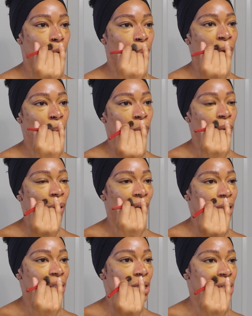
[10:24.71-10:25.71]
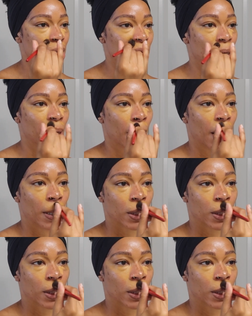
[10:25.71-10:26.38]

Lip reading: but people rather see